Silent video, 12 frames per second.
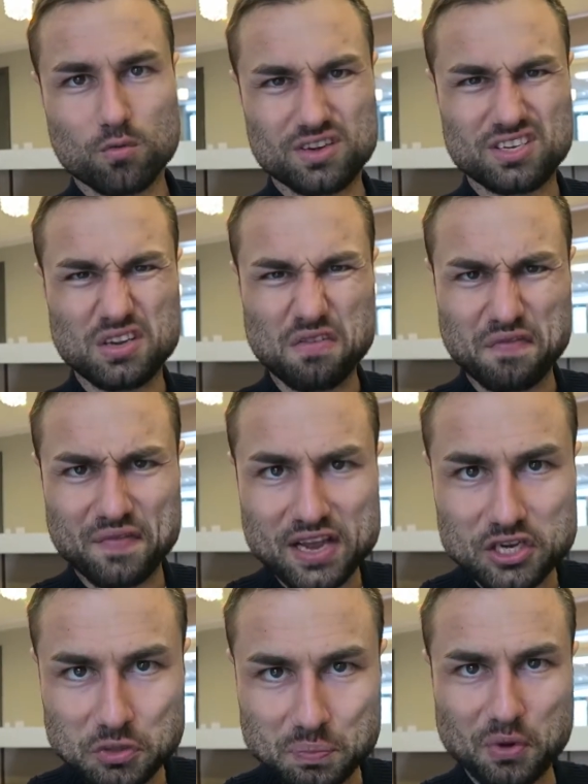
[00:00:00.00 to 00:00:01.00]
We see
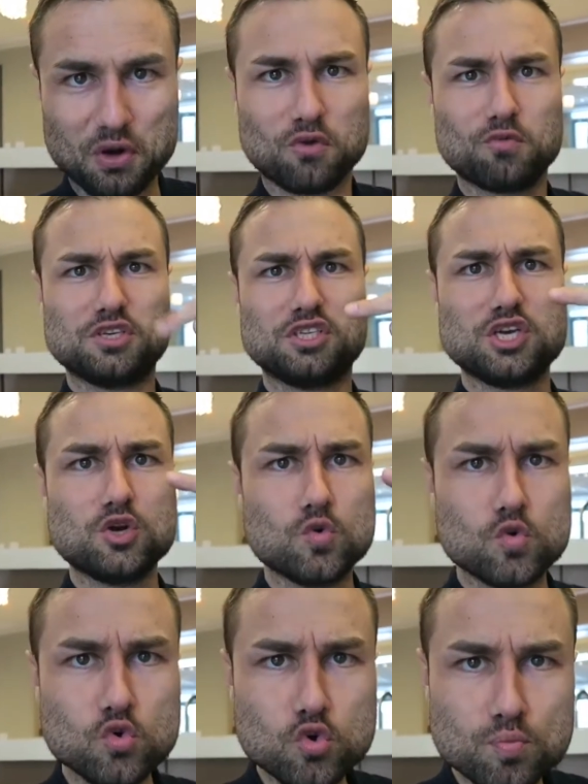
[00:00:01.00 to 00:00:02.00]
Facebook, we see
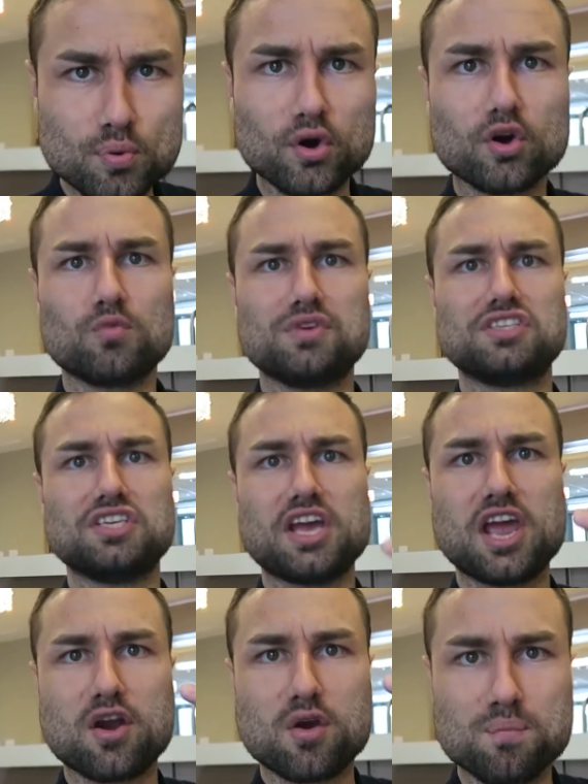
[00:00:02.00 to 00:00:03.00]
Uber, we see
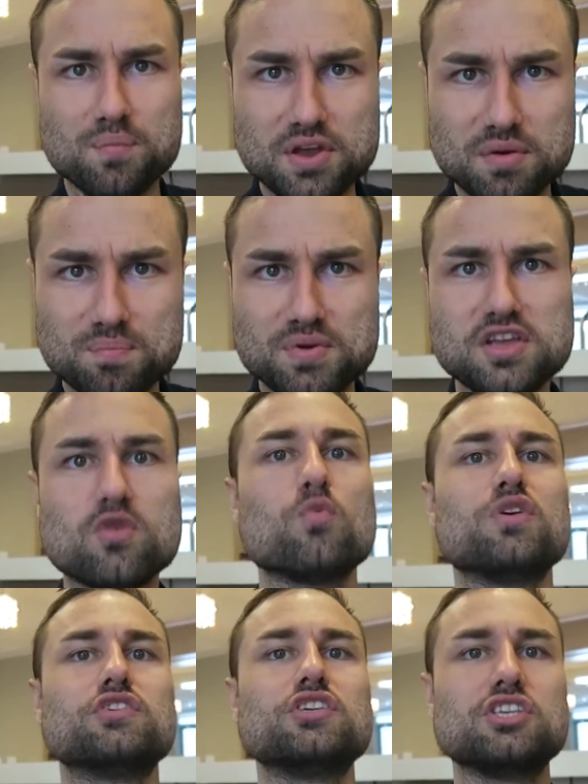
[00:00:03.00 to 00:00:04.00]
Airbnb,
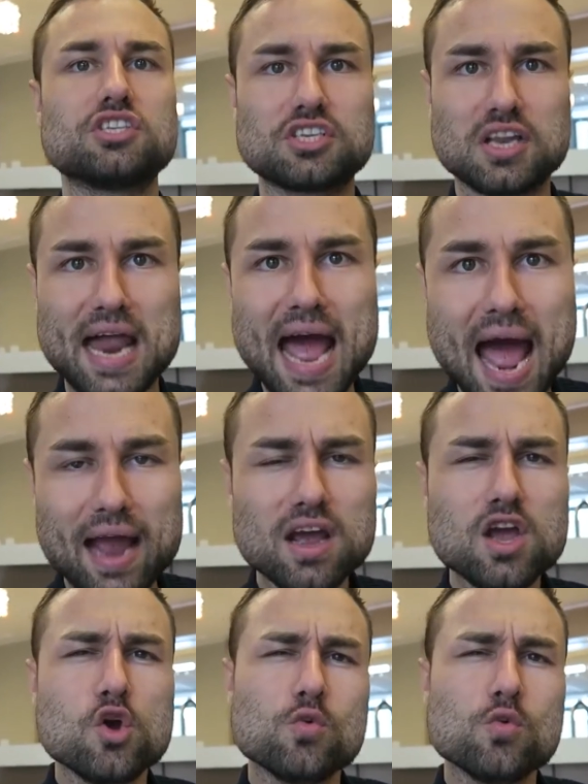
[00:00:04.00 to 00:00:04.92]
we see Slack,